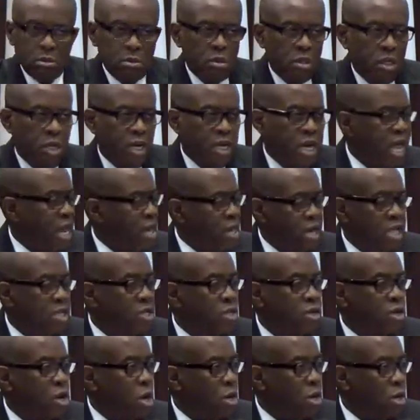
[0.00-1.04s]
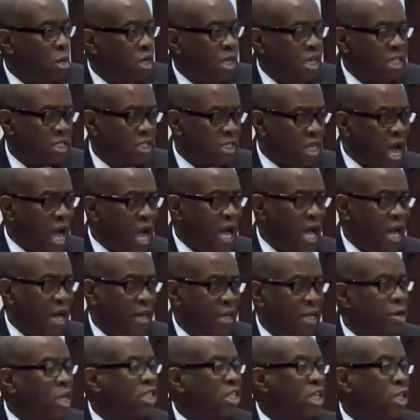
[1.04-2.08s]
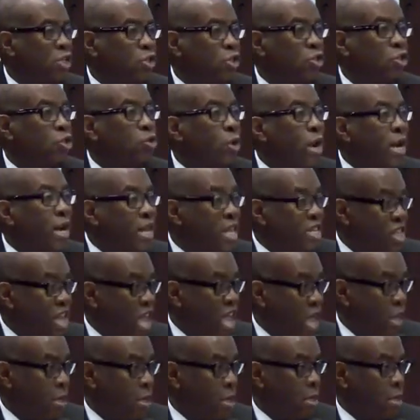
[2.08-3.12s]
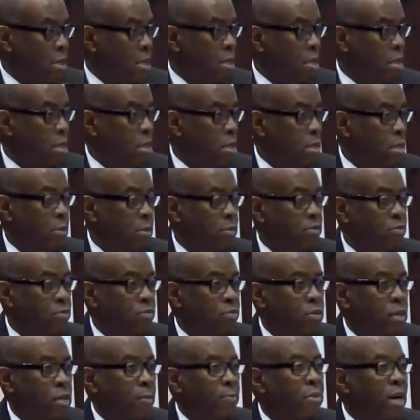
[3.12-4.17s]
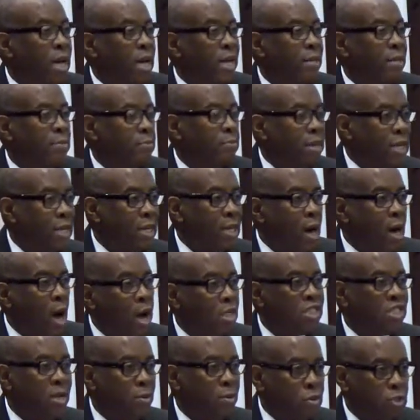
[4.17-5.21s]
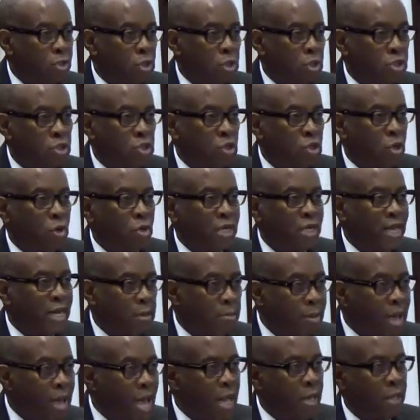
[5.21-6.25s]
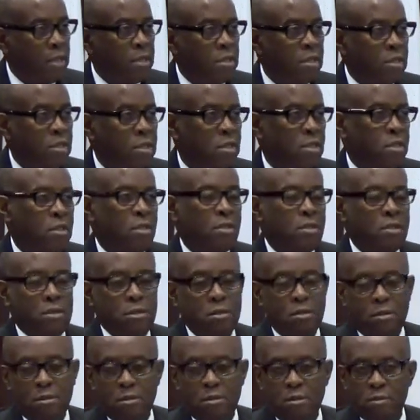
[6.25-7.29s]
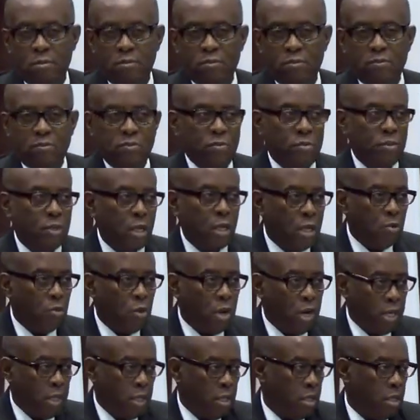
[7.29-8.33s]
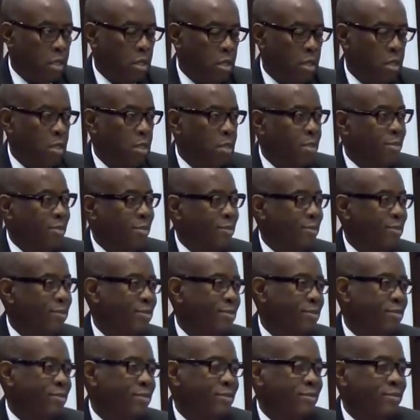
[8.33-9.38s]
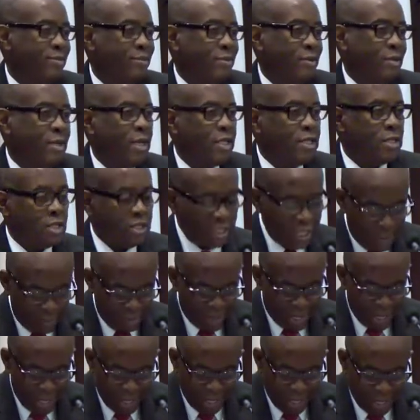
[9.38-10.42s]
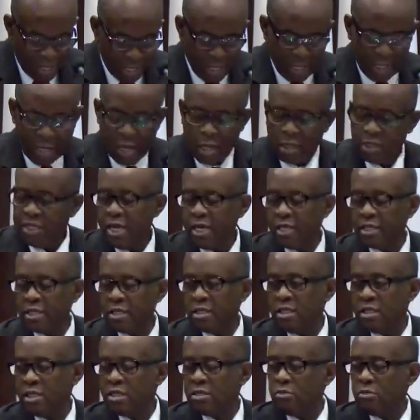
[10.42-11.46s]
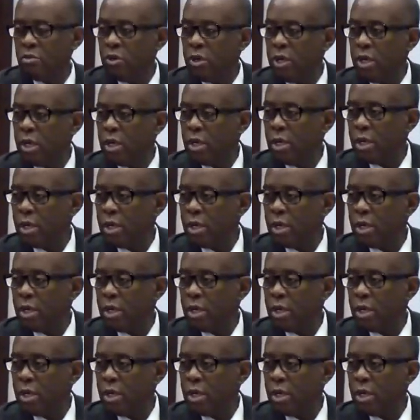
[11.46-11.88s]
He didn't need to go. He's God. He doesn't need to do anything. But because there was a soul and a balance, he went. It's the same thing here in our text this morning.